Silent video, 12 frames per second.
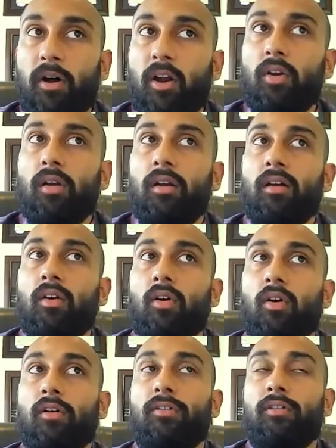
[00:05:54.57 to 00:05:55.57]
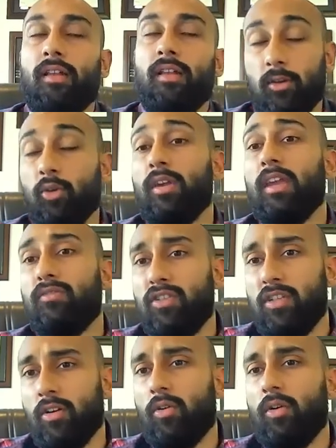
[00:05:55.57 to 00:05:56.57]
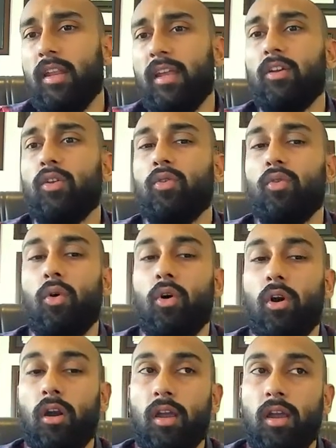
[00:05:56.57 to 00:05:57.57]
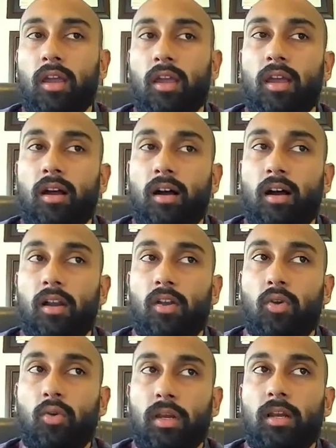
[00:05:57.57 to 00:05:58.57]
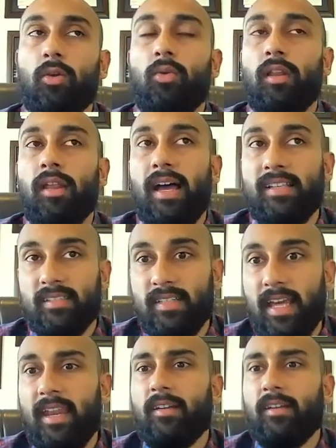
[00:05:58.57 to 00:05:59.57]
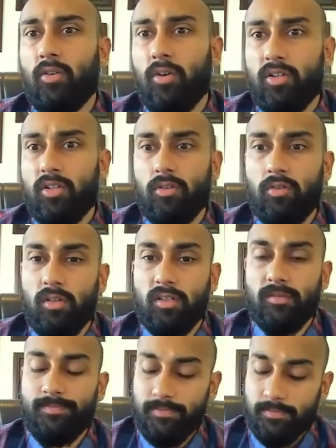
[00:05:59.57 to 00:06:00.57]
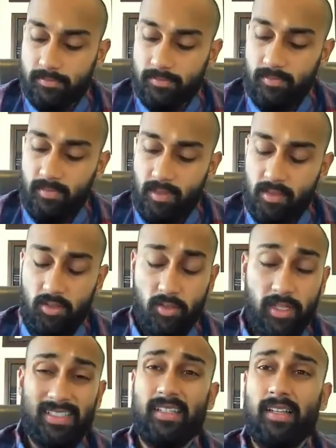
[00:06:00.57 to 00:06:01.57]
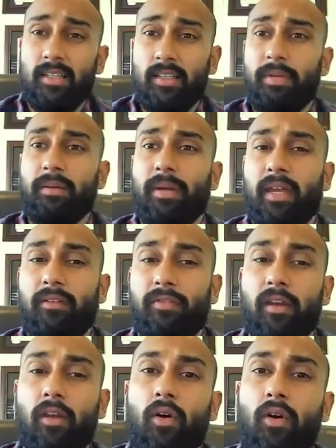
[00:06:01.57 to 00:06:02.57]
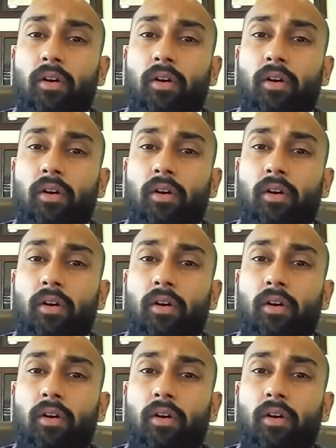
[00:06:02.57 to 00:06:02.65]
part of to give shareholding to, or to include as a director or a shareholder. So that's another big benefit